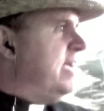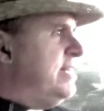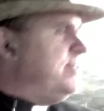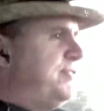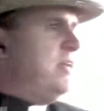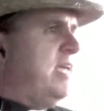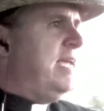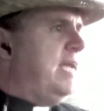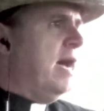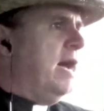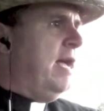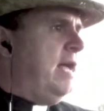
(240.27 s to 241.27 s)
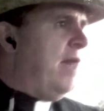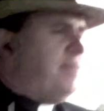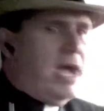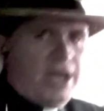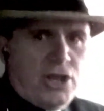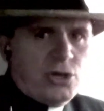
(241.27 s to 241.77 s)
it to see how
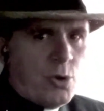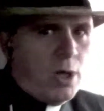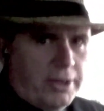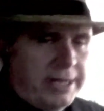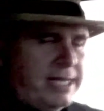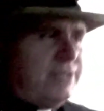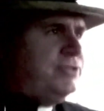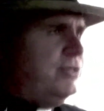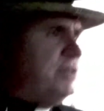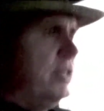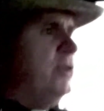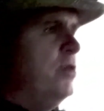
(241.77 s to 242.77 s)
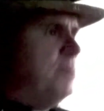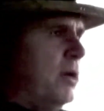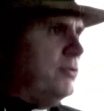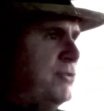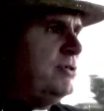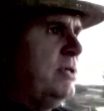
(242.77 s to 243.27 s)
the audio quality is using the new
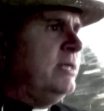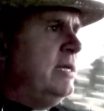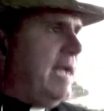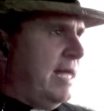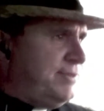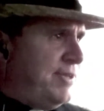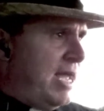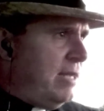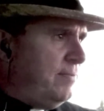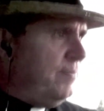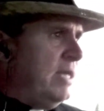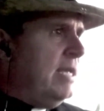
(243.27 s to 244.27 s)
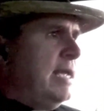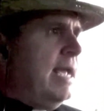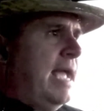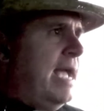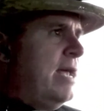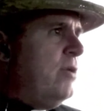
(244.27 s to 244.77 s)
Bose headset,
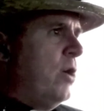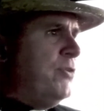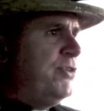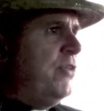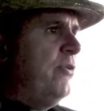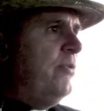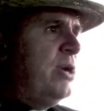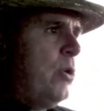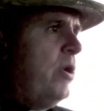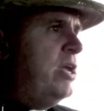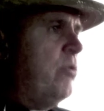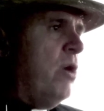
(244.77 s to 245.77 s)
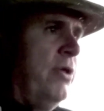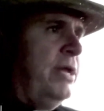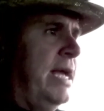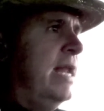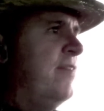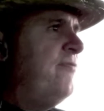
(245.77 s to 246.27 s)
and also the recording
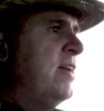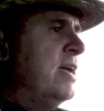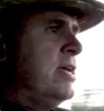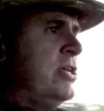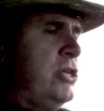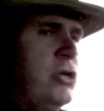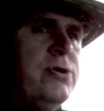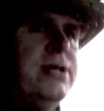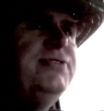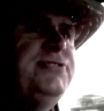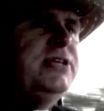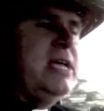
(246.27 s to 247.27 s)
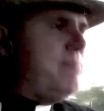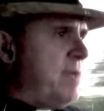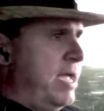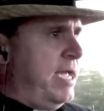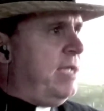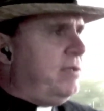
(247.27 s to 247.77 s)
quality. And if you can see
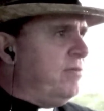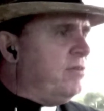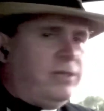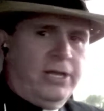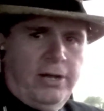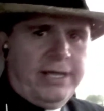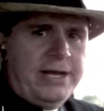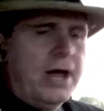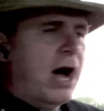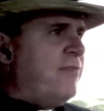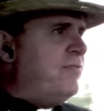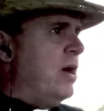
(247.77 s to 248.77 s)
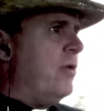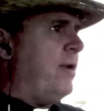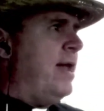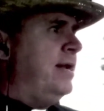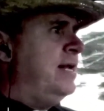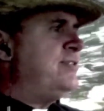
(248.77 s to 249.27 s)
me clearly enough, now
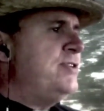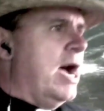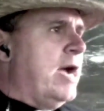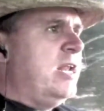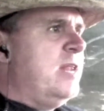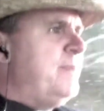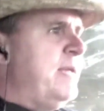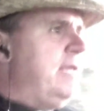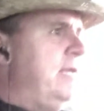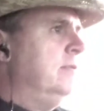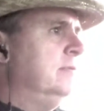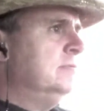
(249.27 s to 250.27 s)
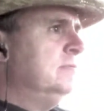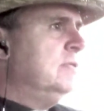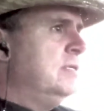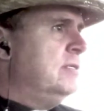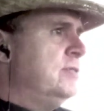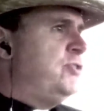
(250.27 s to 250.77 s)
granted, it's not going to be
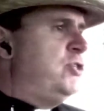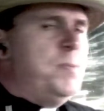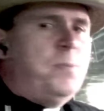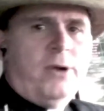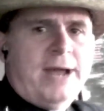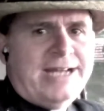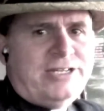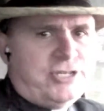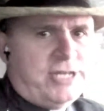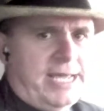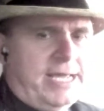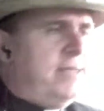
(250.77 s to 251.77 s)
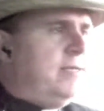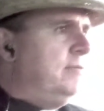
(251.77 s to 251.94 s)
super HD.